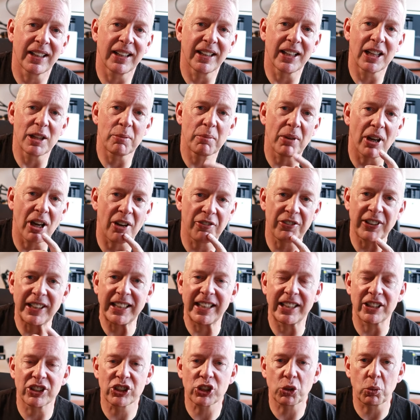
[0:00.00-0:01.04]
Um, I
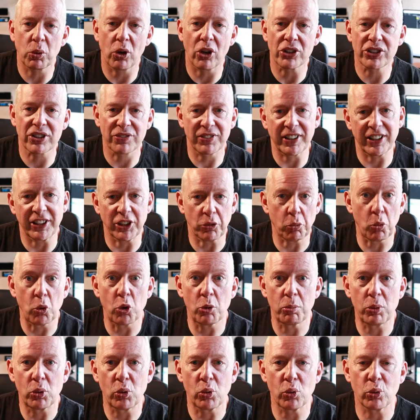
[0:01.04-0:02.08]
feel it in squats, I feel it in the
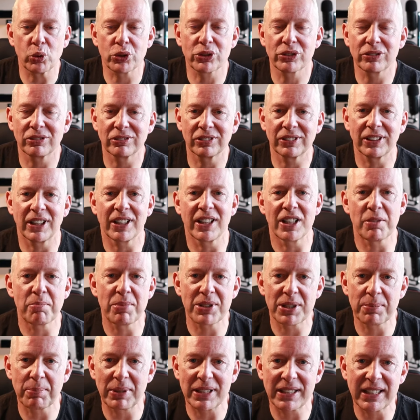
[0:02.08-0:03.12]
wall balls uh,
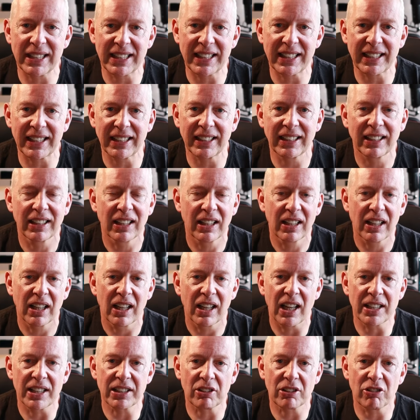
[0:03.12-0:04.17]
particularly.
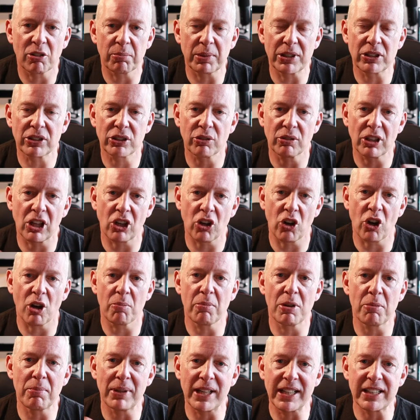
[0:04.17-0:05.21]
And so I've been doing a lot
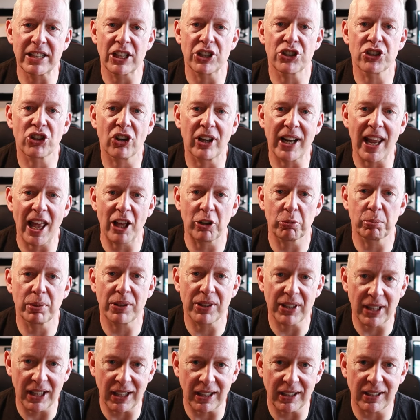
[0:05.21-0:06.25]
of mobility to try and help
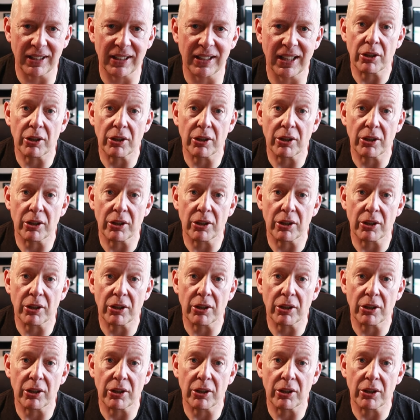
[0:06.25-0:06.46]
with that.